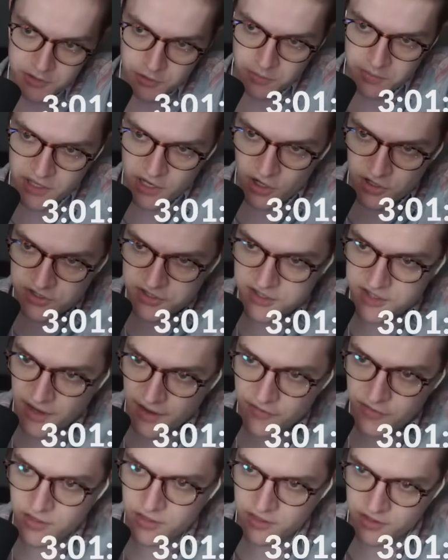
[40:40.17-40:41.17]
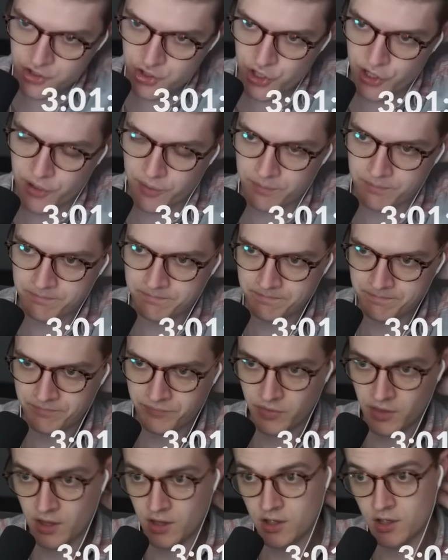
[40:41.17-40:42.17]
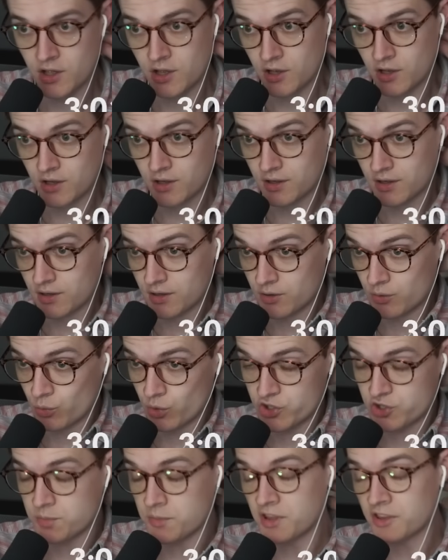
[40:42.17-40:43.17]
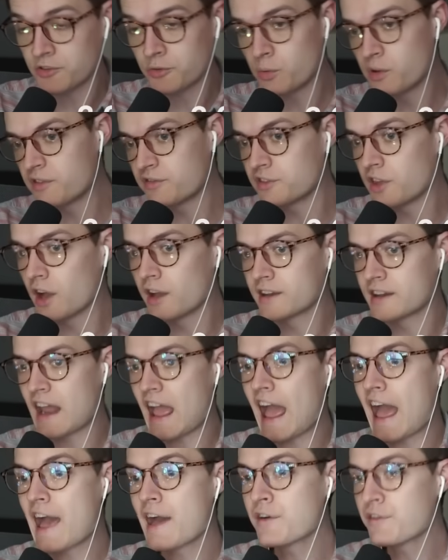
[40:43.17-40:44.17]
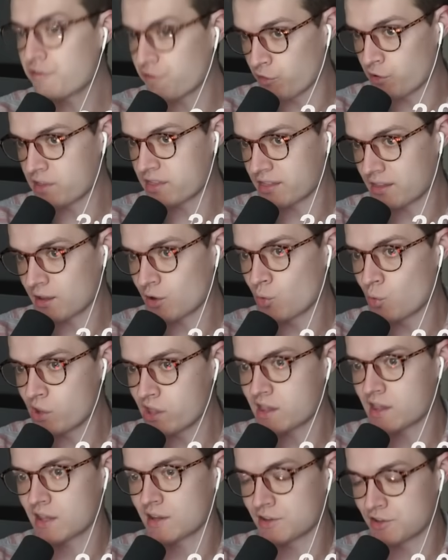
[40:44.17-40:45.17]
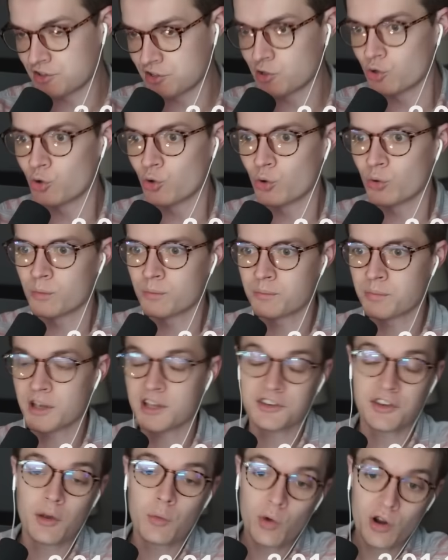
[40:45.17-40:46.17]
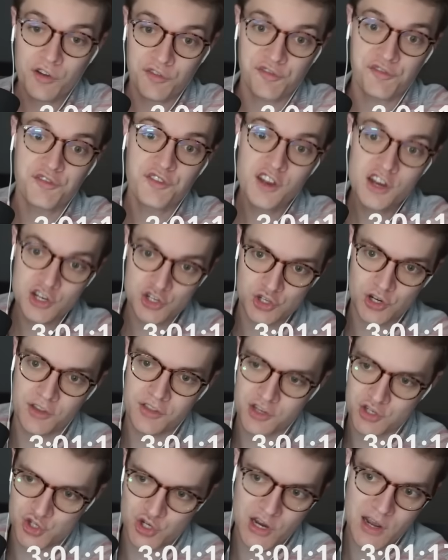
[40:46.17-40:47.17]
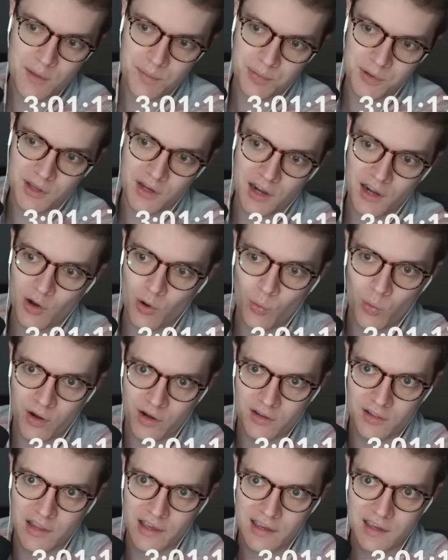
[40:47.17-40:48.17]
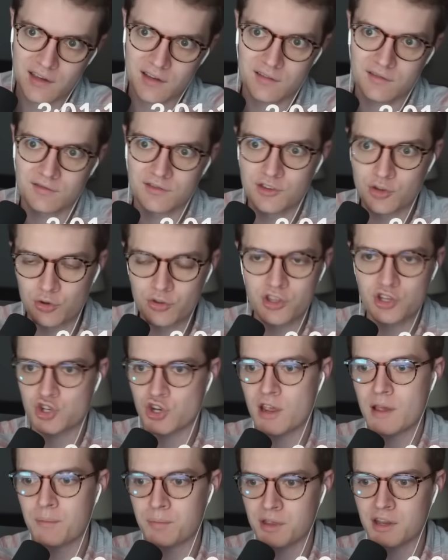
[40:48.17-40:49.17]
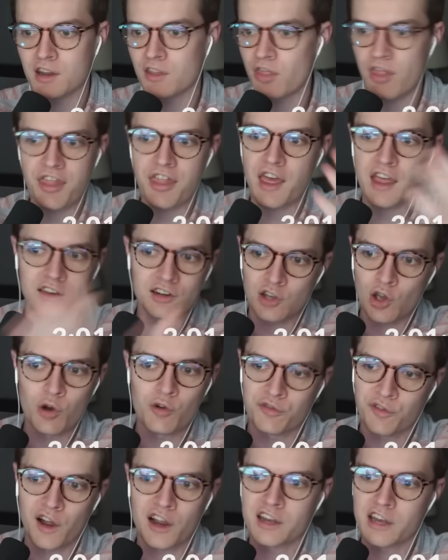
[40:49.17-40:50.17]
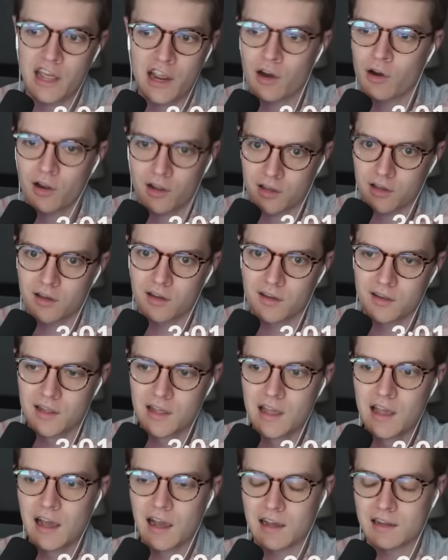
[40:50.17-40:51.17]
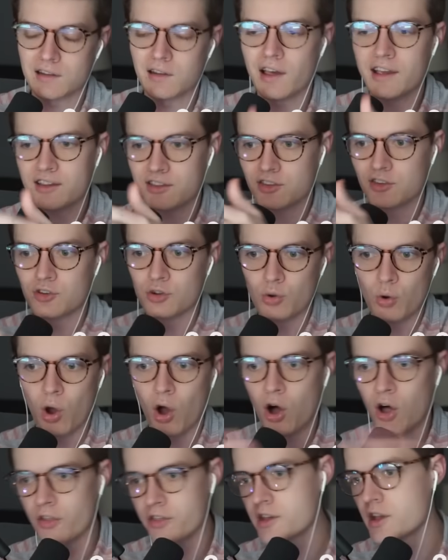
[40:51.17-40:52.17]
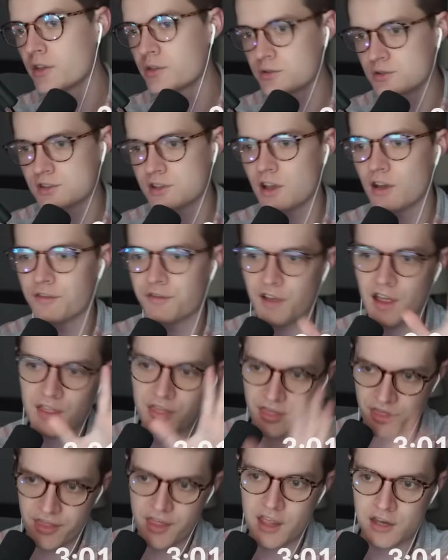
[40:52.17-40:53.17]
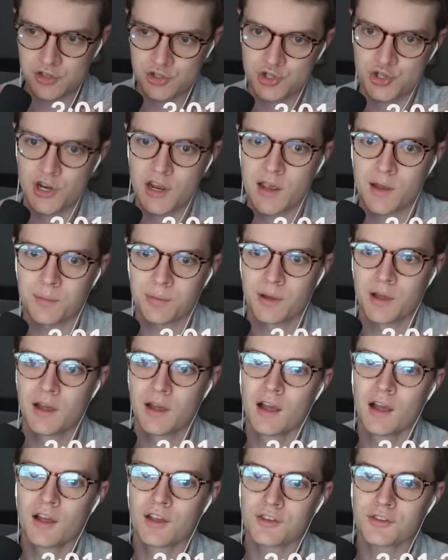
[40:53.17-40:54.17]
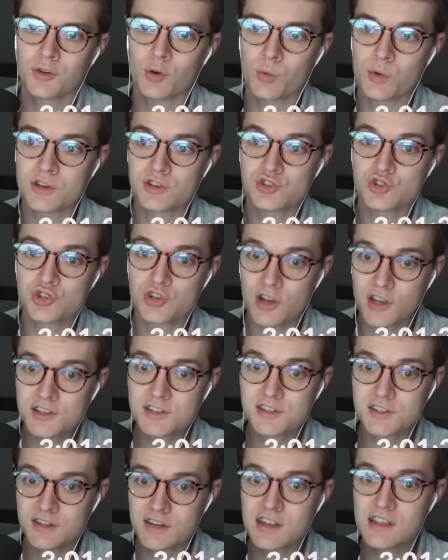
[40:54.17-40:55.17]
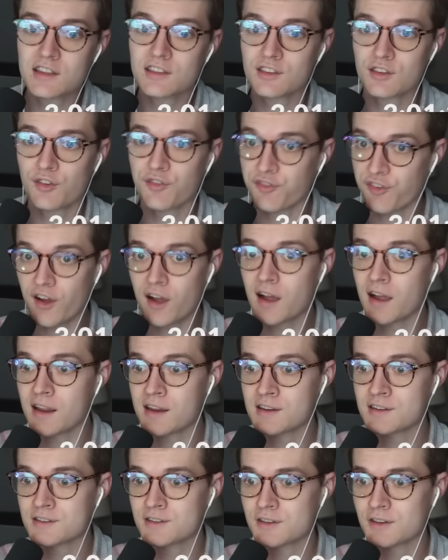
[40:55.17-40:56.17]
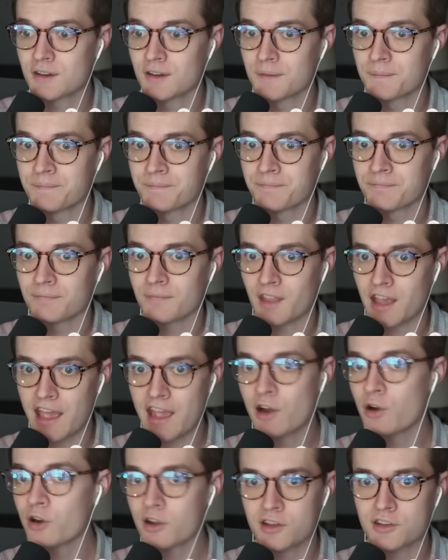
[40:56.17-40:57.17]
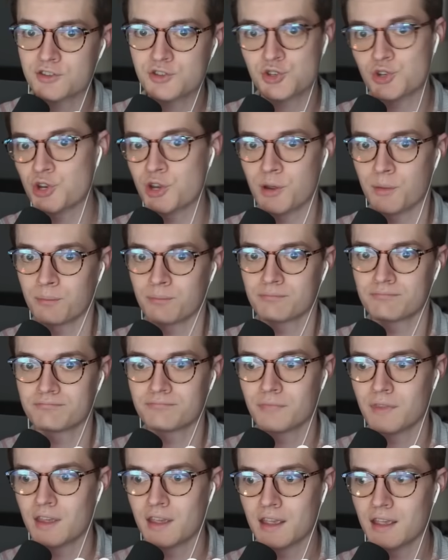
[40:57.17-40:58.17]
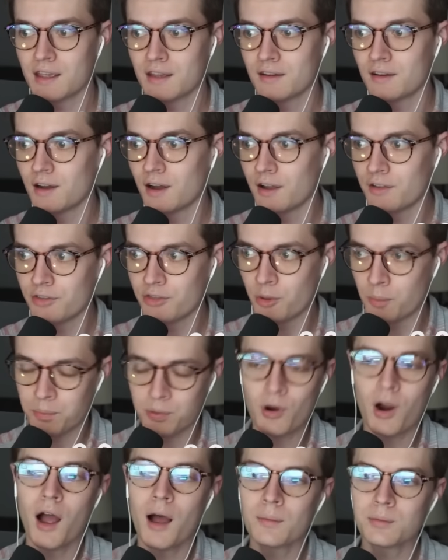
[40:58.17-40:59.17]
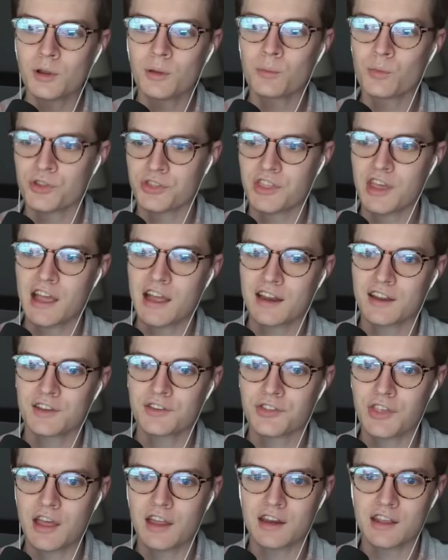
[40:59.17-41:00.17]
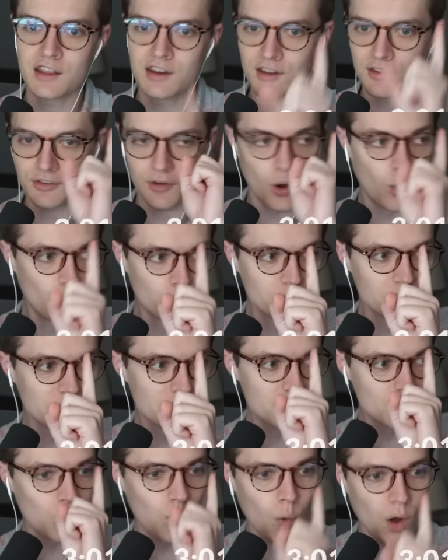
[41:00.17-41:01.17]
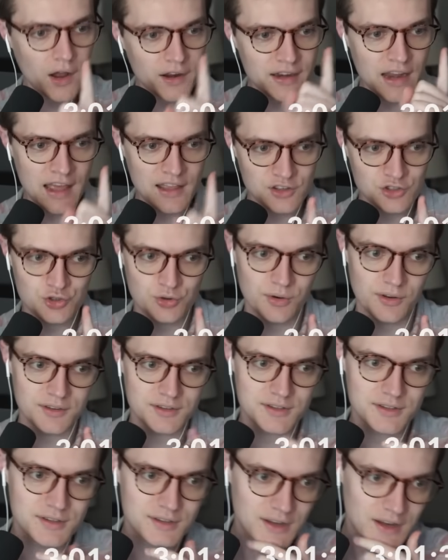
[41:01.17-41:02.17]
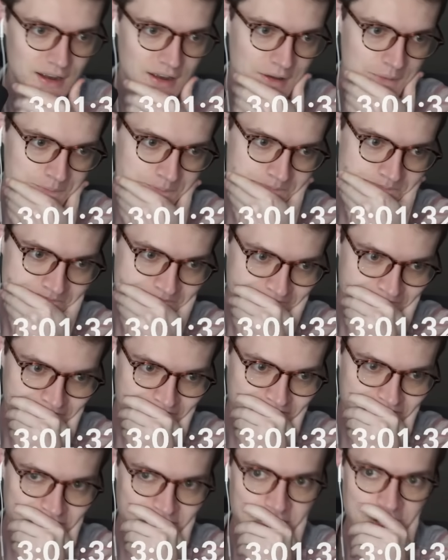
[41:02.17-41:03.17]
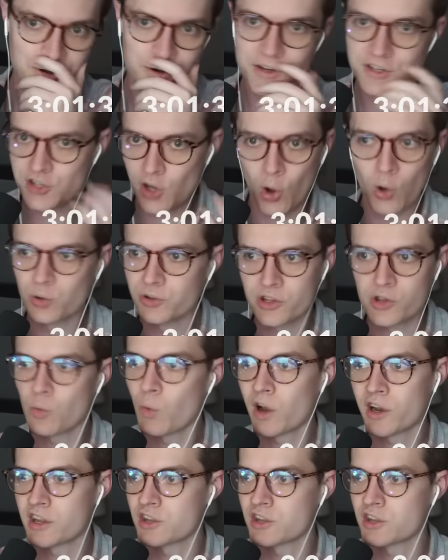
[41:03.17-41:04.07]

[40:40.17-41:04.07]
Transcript: will be our 7th gym, which means we've done everything we can do, because I want to finish on the champion. I don't want to, like, do the champion and then go find Erica. I'd like to do all the other stuff and then champ. So we just need to find Erica's gym. The problem with that is that it is only one entrance. There is only one